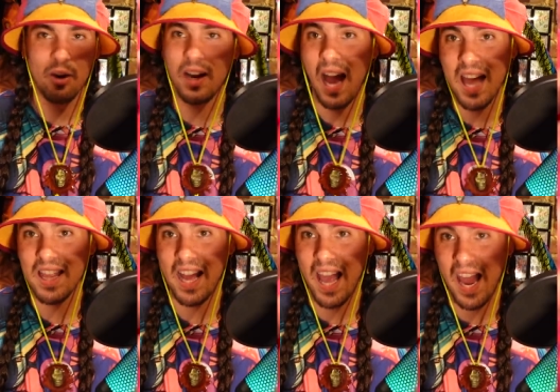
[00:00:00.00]
for a guy
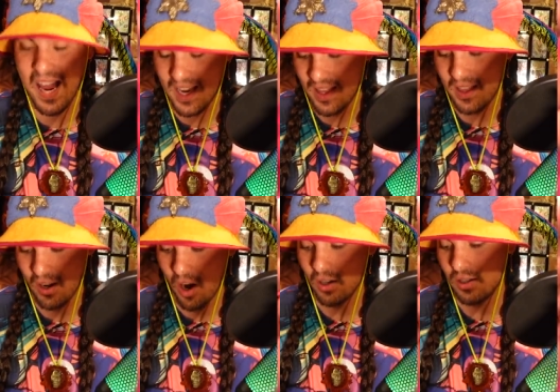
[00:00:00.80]
that I hate, the
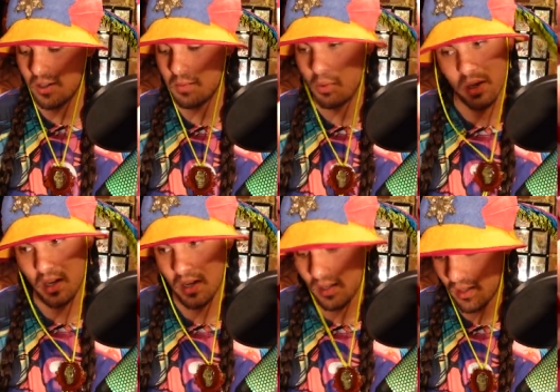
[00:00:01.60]
card looks pretty
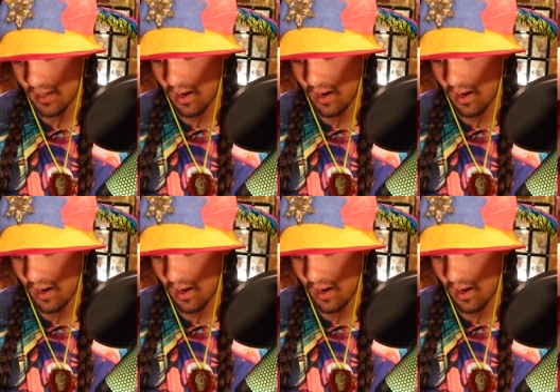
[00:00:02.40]
good. The